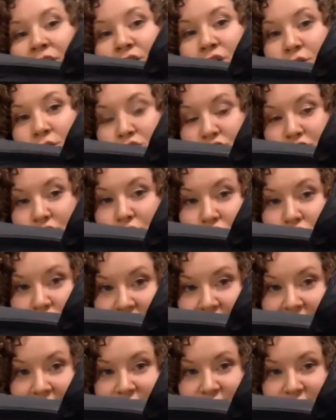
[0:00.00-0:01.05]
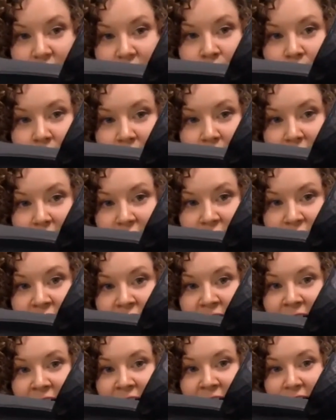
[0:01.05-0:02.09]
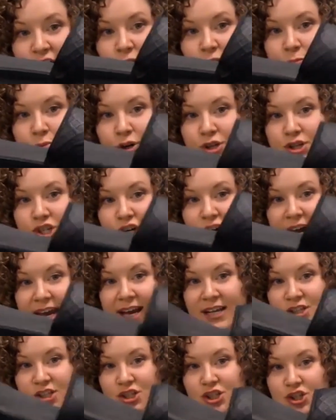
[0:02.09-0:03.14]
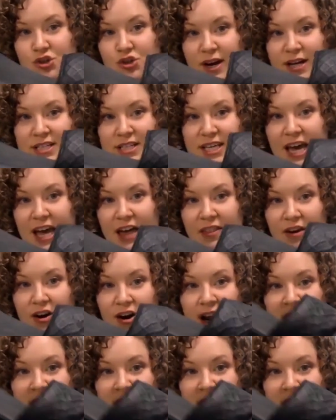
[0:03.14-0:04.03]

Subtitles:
new shoe should have some bend, and you push your hands straight together,